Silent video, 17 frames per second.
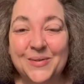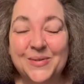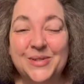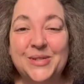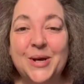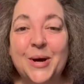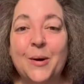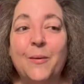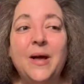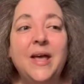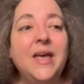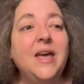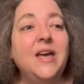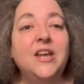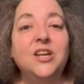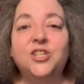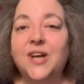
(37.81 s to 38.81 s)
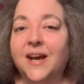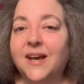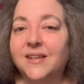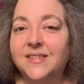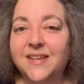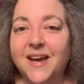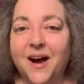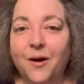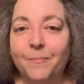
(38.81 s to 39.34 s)
So check
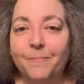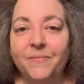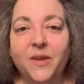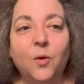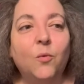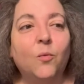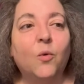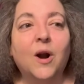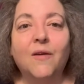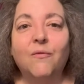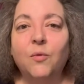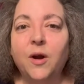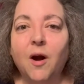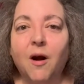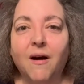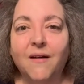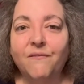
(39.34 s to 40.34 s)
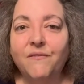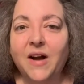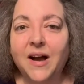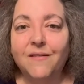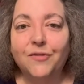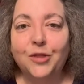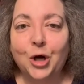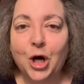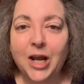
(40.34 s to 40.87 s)
us out wherever we are at
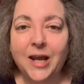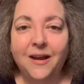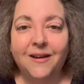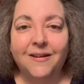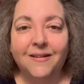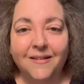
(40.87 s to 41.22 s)
5.30,